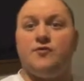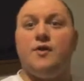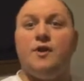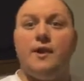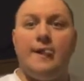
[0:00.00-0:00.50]

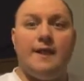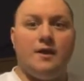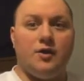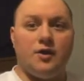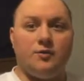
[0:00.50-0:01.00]

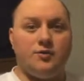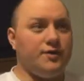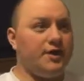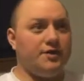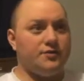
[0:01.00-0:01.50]
Do
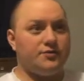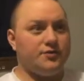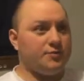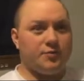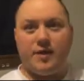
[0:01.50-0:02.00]
that either
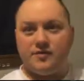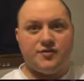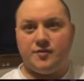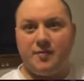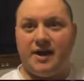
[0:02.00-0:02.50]
to the
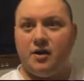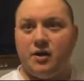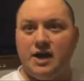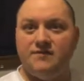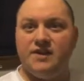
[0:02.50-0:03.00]
response to my
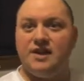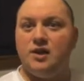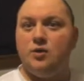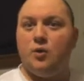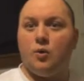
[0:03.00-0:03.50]
R8
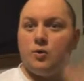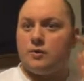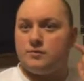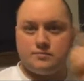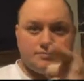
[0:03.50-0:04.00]
video
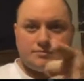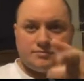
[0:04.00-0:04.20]
or